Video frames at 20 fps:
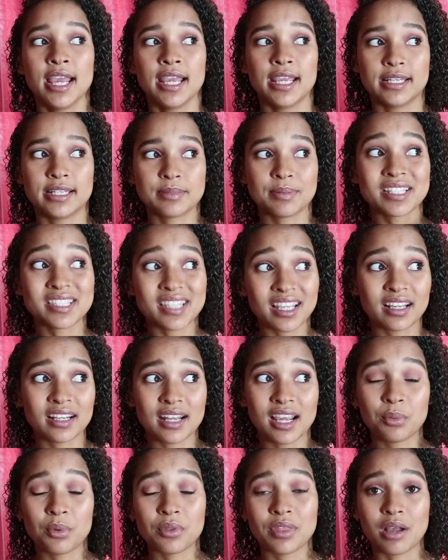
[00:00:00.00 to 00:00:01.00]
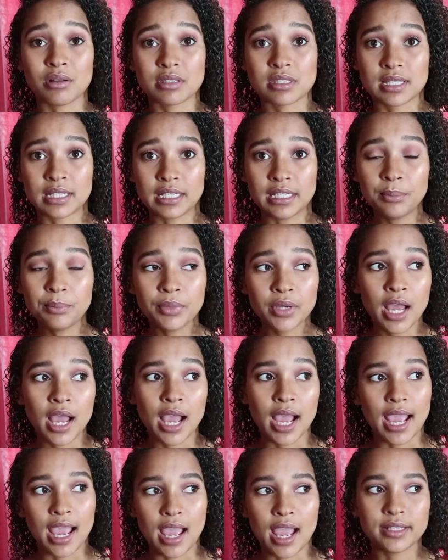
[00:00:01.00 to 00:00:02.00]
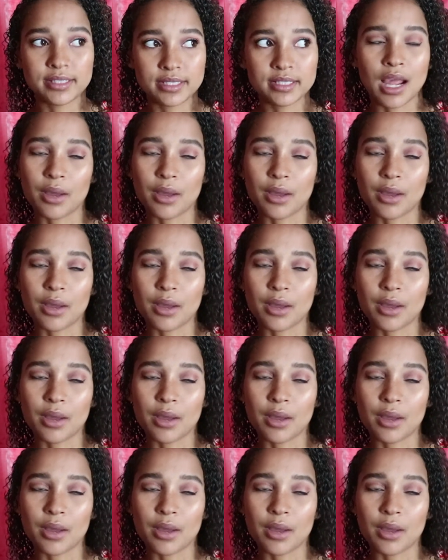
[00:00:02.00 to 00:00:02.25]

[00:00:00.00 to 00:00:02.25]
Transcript: It is my second night without sleep. I did,